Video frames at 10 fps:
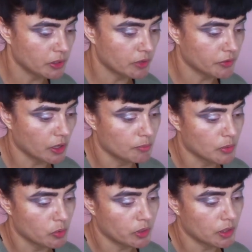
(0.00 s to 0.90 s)
I've got a
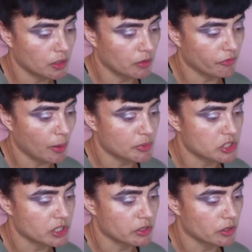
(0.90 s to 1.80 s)
mocha, a
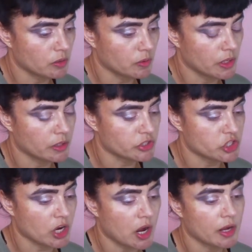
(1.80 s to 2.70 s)
frappuccino, and a
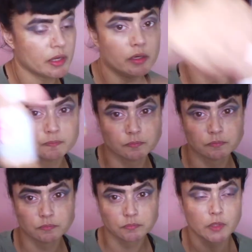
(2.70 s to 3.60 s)
chai.
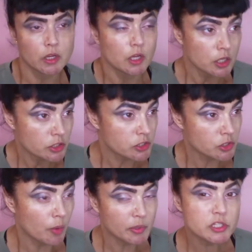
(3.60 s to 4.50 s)

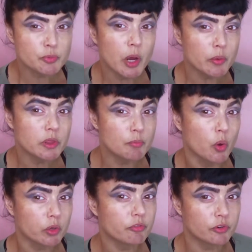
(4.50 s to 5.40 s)
So I'm going to spray with the
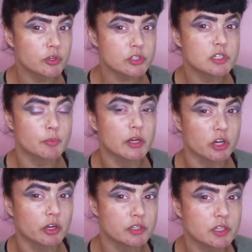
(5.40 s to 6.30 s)
mocha first. It's my
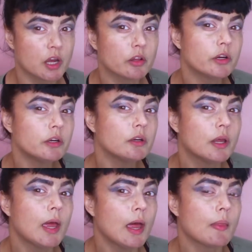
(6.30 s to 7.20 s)
darkest color.
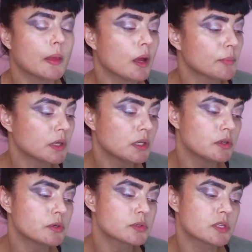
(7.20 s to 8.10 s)
And then I'm going to
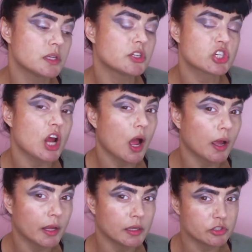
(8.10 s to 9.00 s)
use the
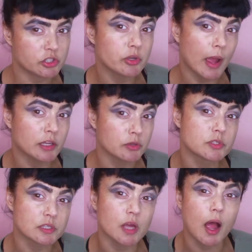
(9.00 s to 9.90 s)
chai to I use
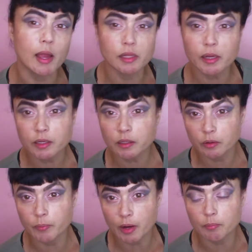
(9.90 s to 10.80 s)
as a highlight
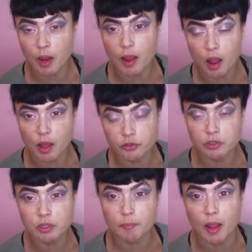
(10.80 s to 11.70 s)
around my
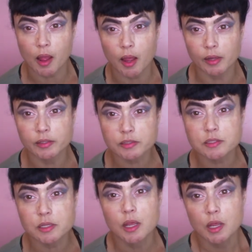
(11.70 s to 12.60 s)
underneath my
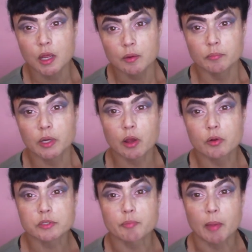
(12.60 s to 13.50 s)
eyes, my
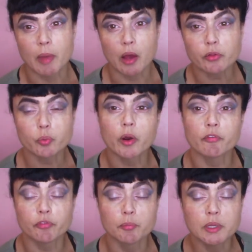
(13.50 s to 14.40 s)
nose, and my mouth, where
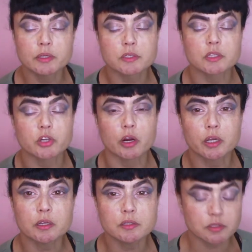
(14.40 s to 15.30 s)
for me is the
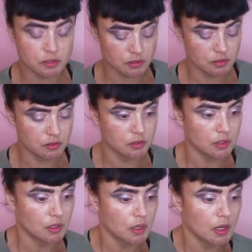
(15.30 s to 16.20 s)
darkest,
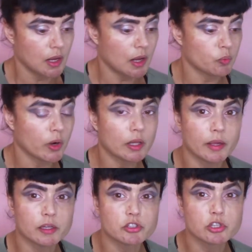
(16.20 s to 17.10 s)
and where I
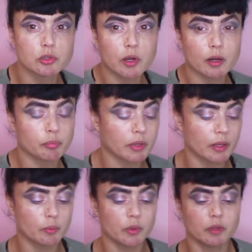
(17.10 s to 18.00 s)
like to kind of
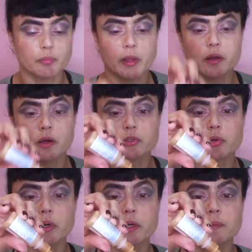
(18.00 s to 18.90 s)
play with my
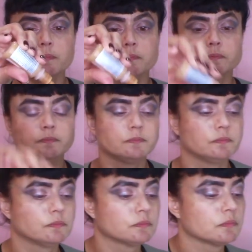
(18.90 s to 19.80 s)
contouring.
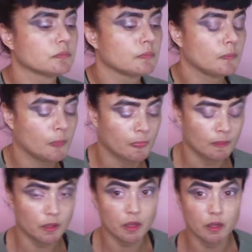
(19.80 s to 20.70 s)

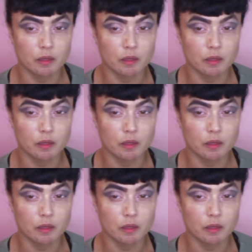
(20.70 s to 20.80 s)
Okay.